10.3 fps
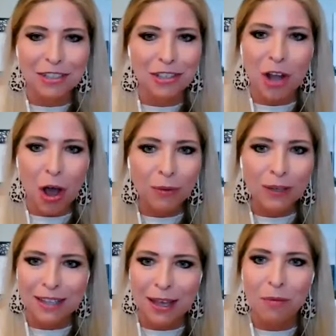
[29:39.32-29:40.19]
it's just
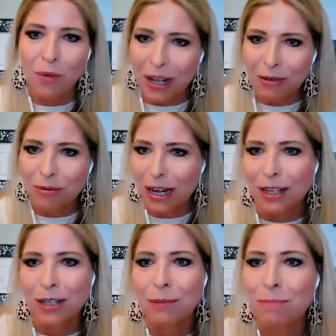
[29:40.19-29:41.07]
always that one
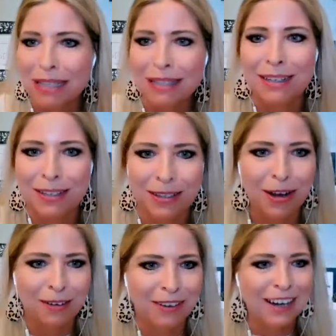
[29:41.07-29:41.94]
random missing
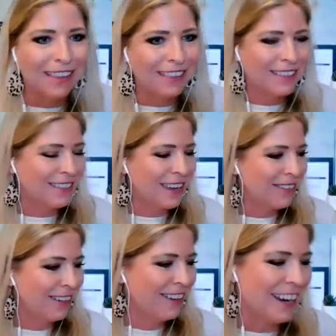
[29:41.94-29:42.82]
sock, right? The
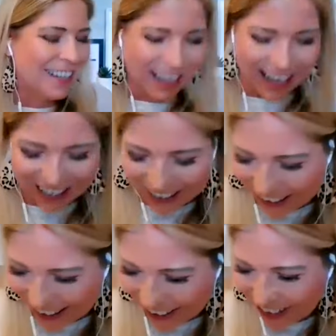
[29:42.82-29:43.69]
seven, right, Dan?
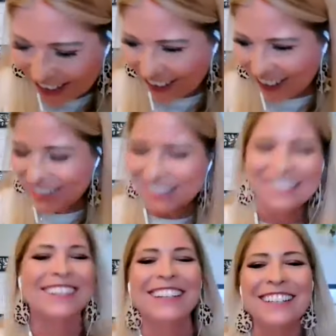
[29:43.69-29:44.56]
Oh my gosh,